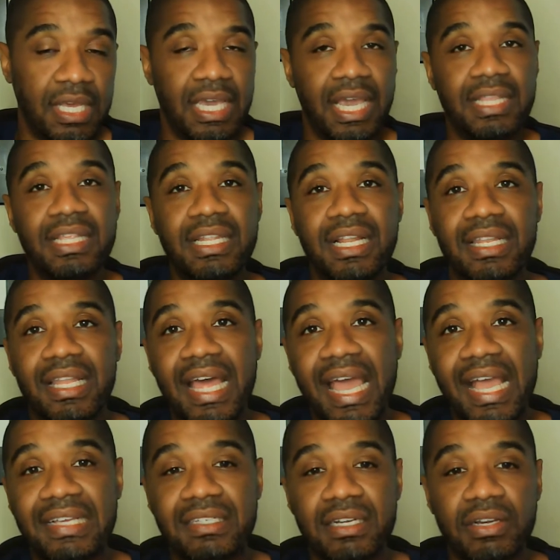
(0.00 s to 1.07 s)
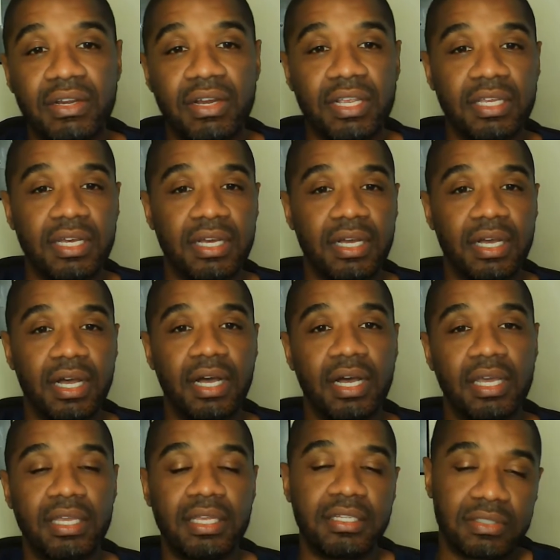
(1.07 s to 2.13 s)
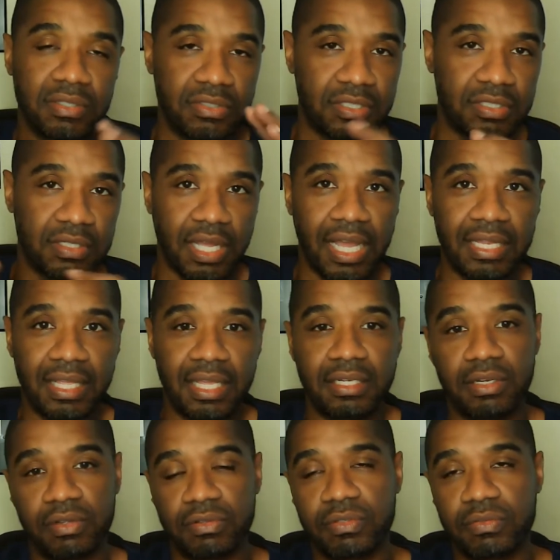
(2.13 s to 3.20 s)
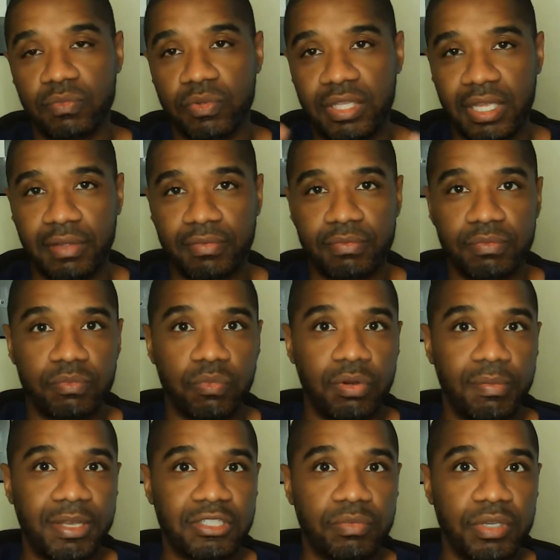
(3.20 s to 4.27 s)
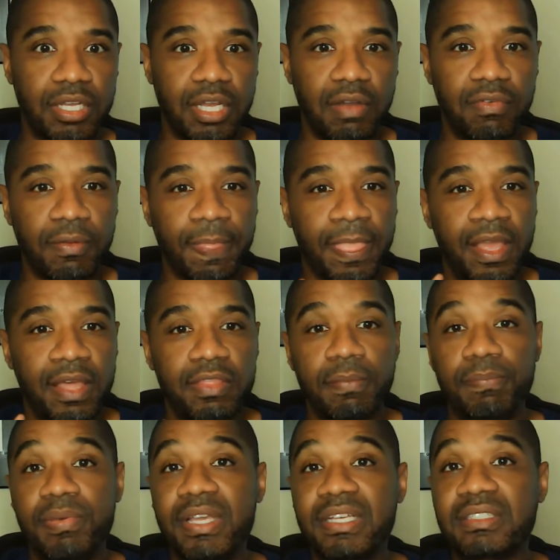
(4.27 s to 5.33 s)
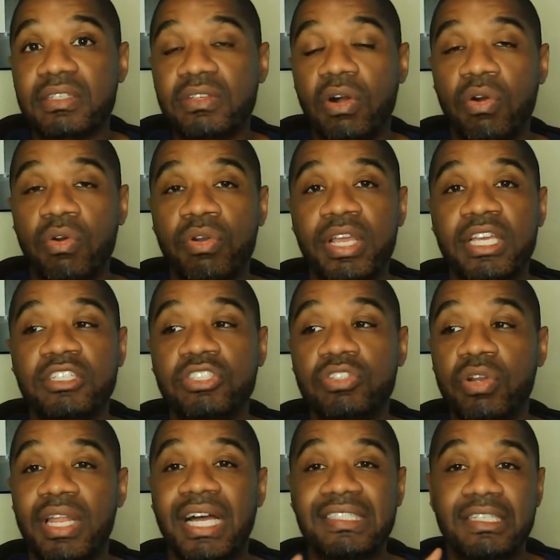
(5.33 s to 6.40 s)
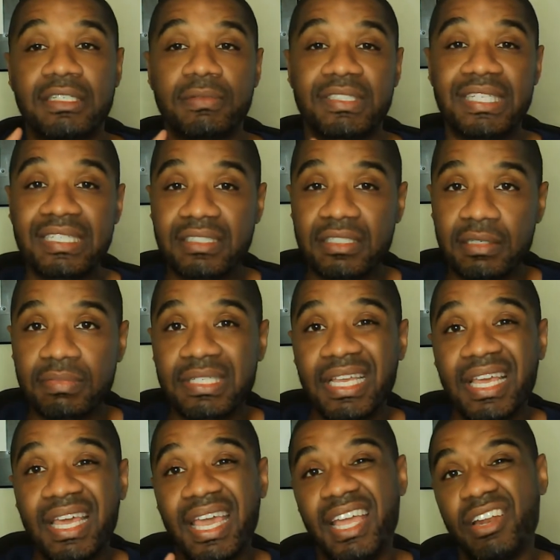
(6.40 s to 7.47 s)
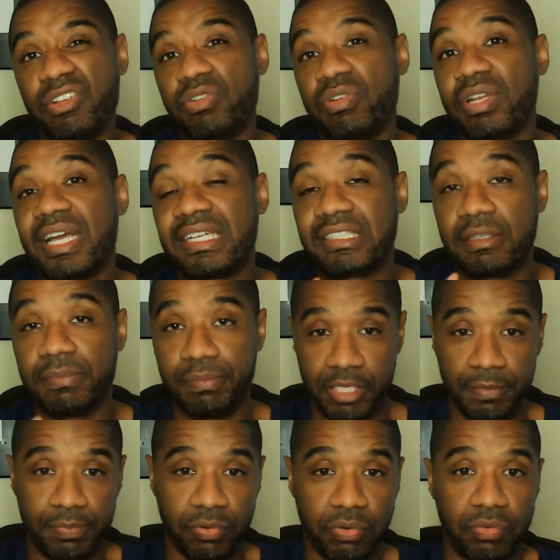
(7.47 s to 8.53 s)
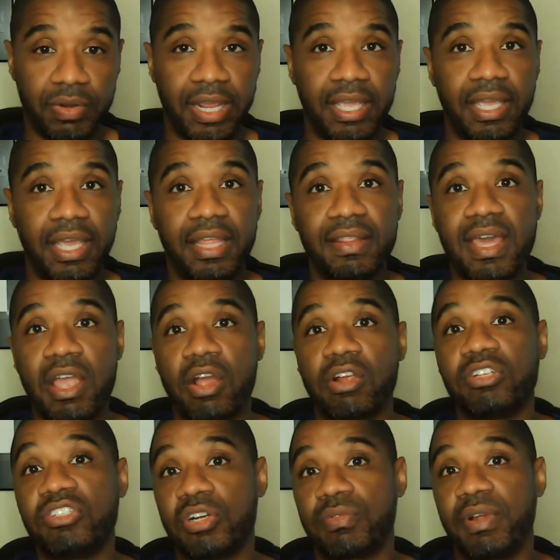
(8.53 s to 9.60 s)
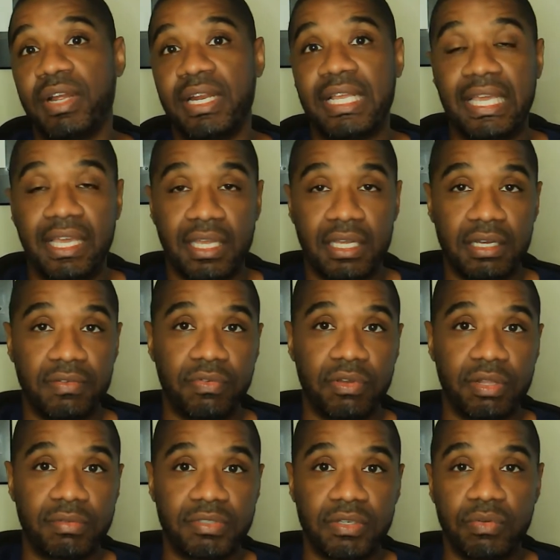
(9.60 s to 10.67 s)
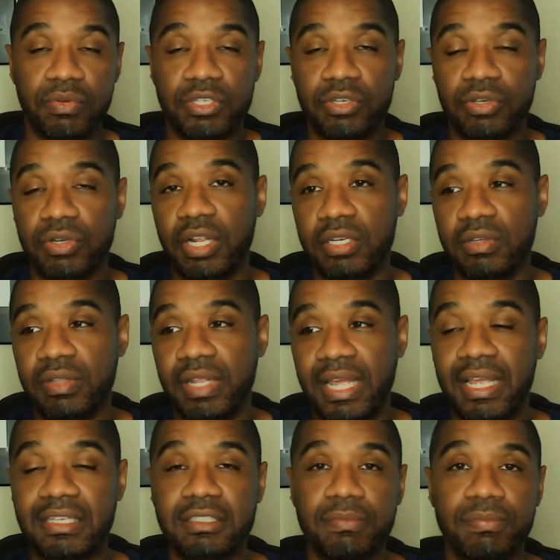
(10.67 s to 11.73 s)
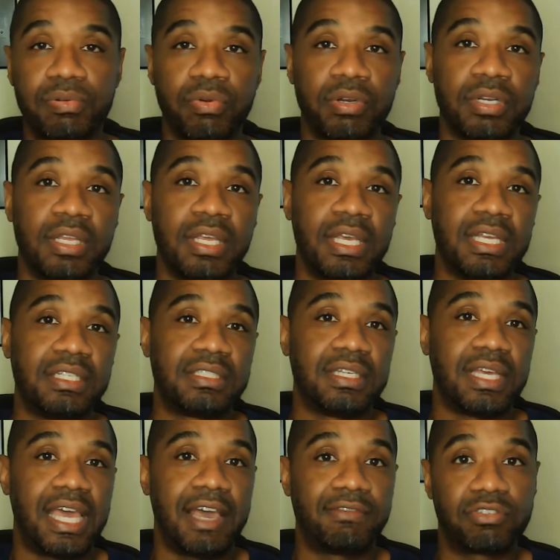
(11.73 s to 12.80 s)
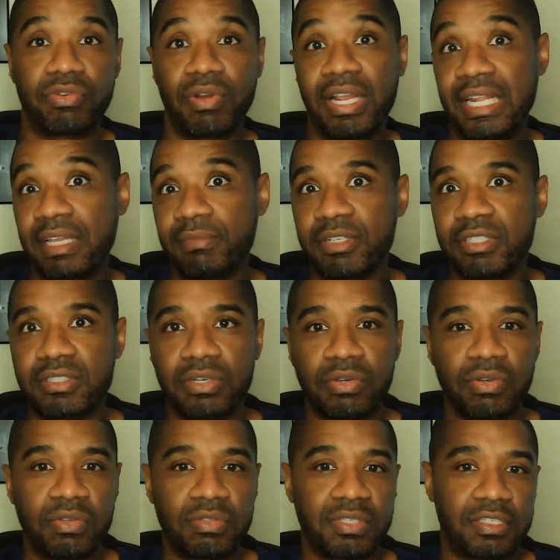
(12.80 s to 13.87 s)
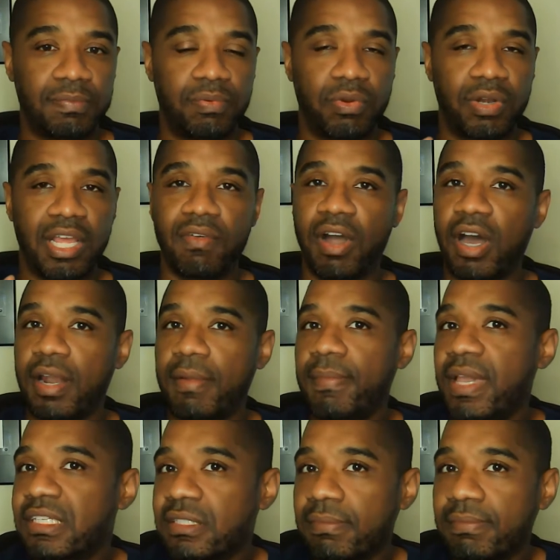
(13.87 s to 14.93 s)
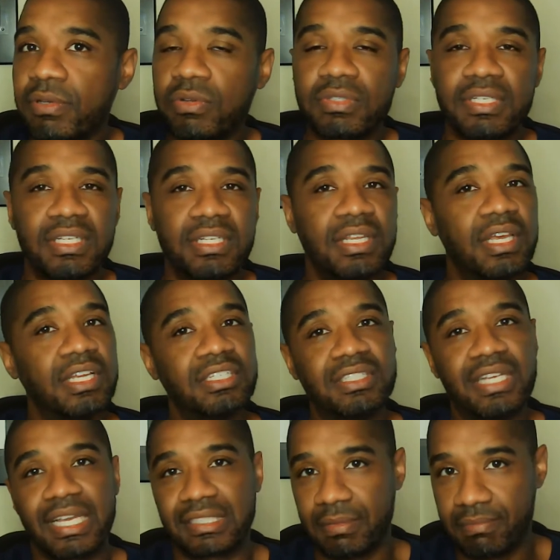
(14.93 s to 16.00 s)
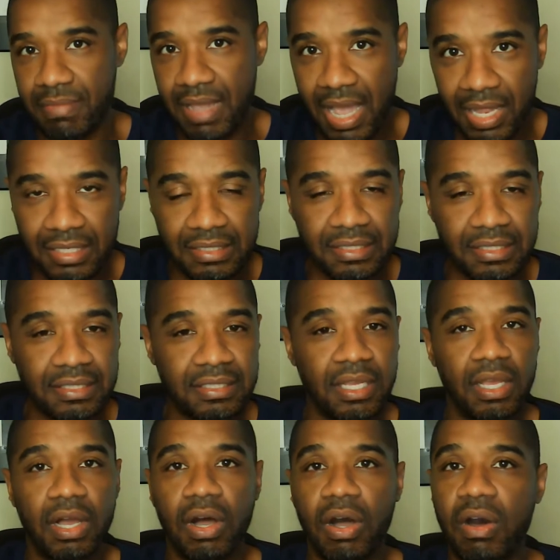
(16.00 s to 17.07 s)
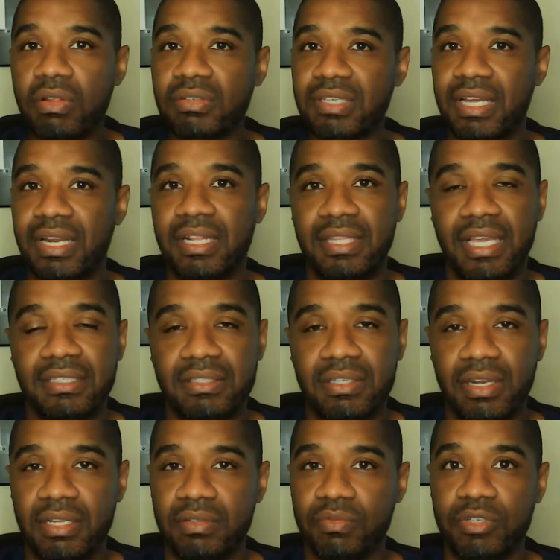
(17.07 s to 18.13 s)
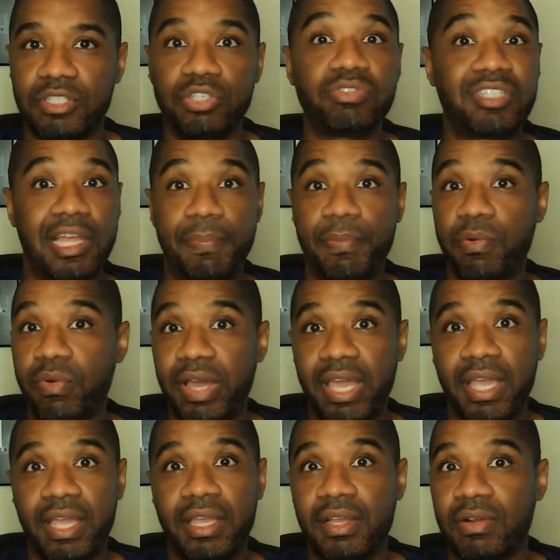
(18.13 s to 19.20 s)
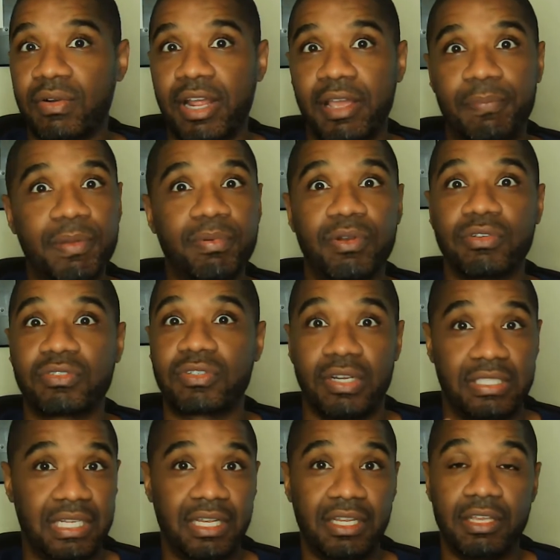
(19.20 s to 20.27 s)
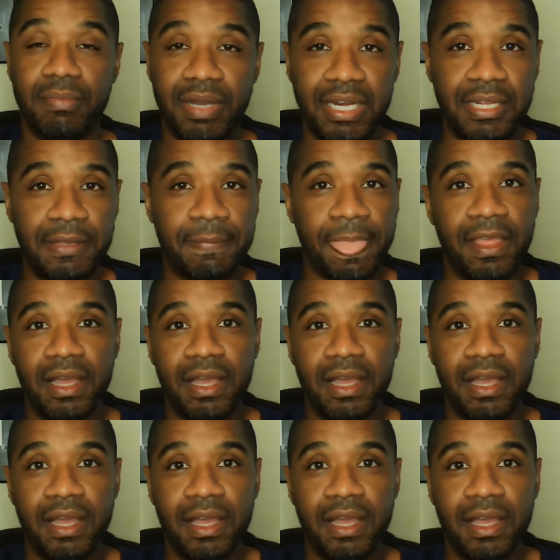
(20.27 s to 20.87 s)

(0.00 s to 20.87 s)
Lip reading: And then the last area, and so just to highlight, one thing I want to make sure we cover, the business owner is utilizing systems and they're utilizing people, right? And they are generating income for them. So when you're going to do that, that's important to have training materials. That's important to have automation built in, checks and balances, all those kind of things, so that when you step away, right, people don't start stealing your money.